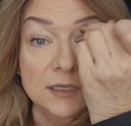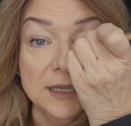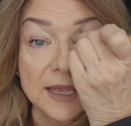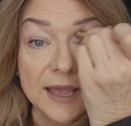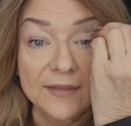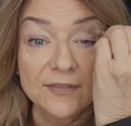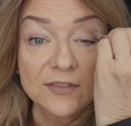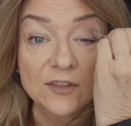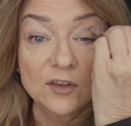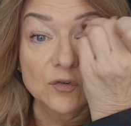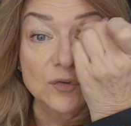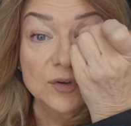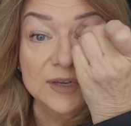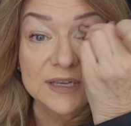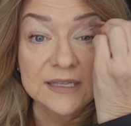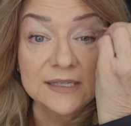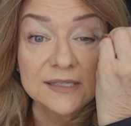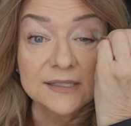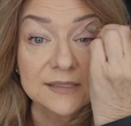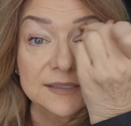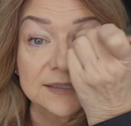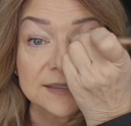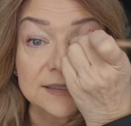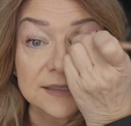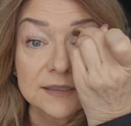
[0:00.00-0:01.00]
at the
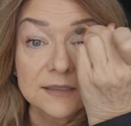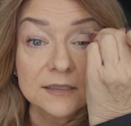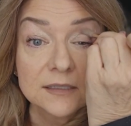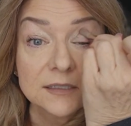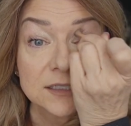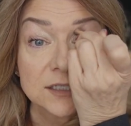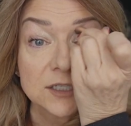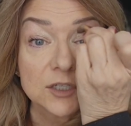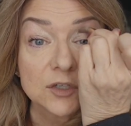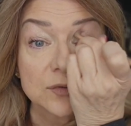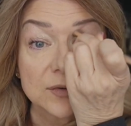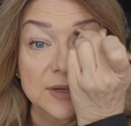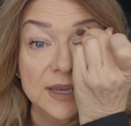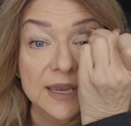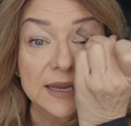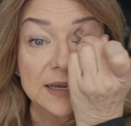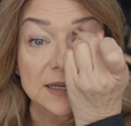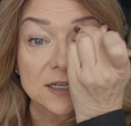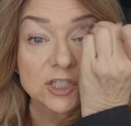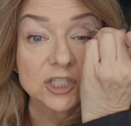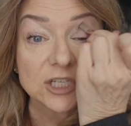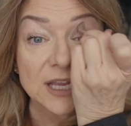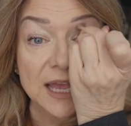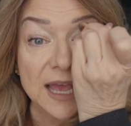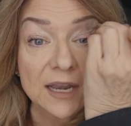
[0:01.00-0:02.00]
crease to create a
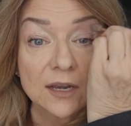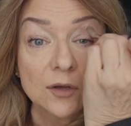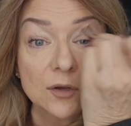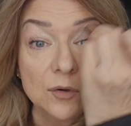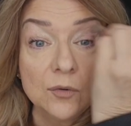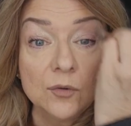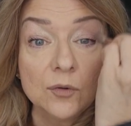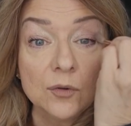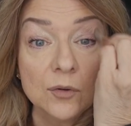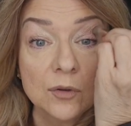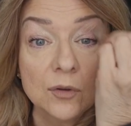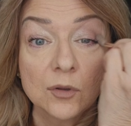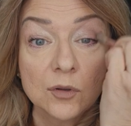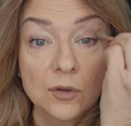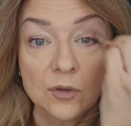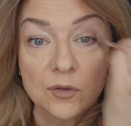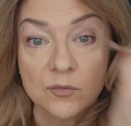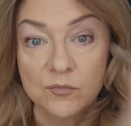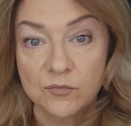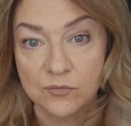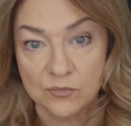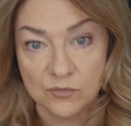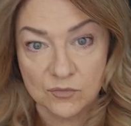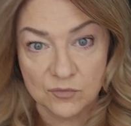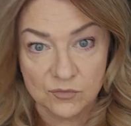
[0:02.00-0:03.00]
shadow.
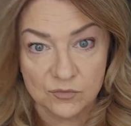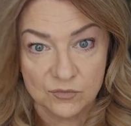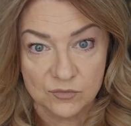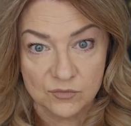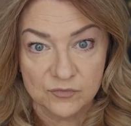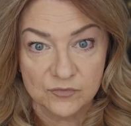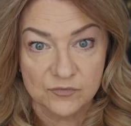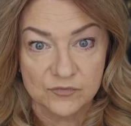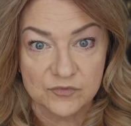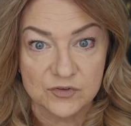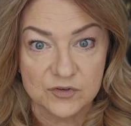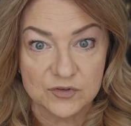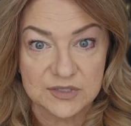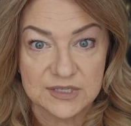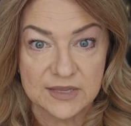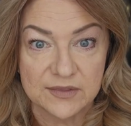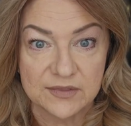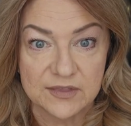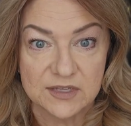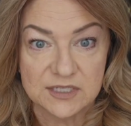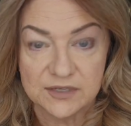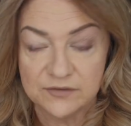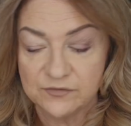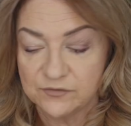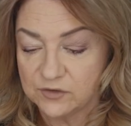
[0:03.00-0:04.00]
You see the
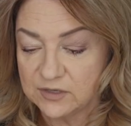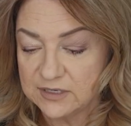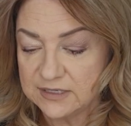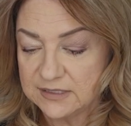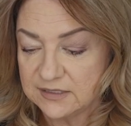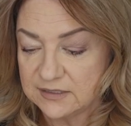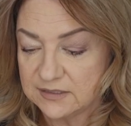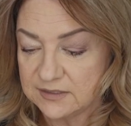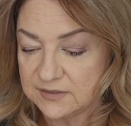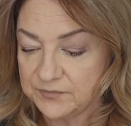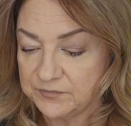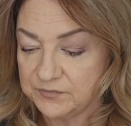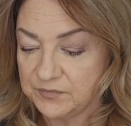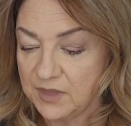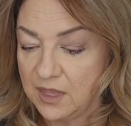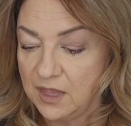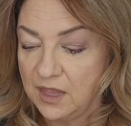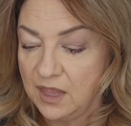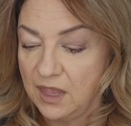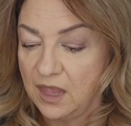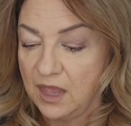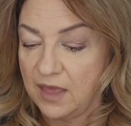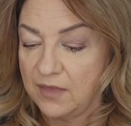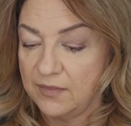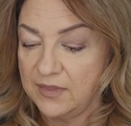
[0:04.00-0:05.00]
difference?
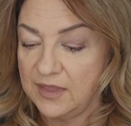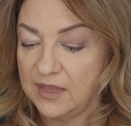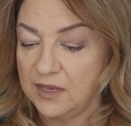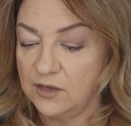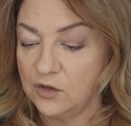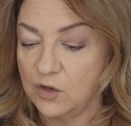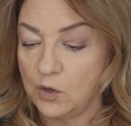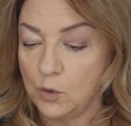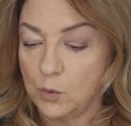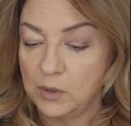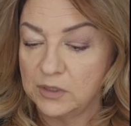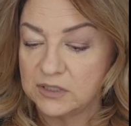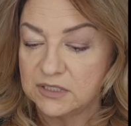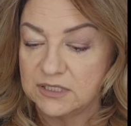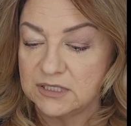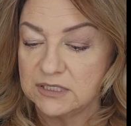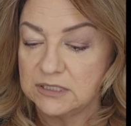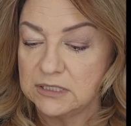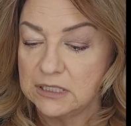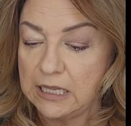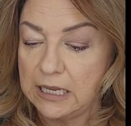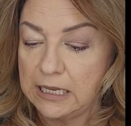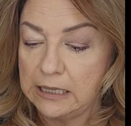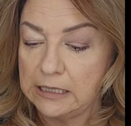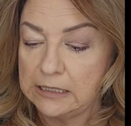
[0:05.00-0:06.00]
And then go
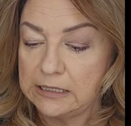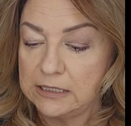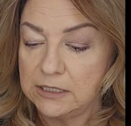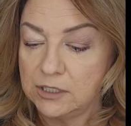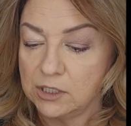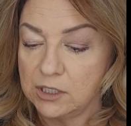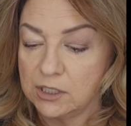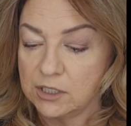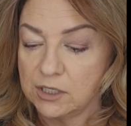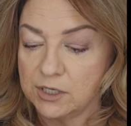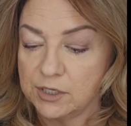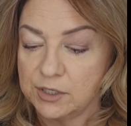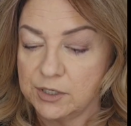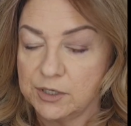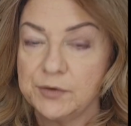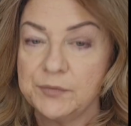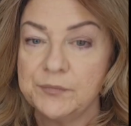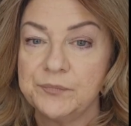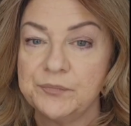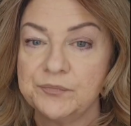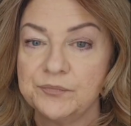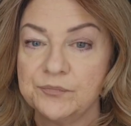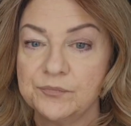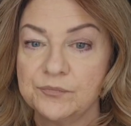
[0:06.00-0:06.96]
slightly darker.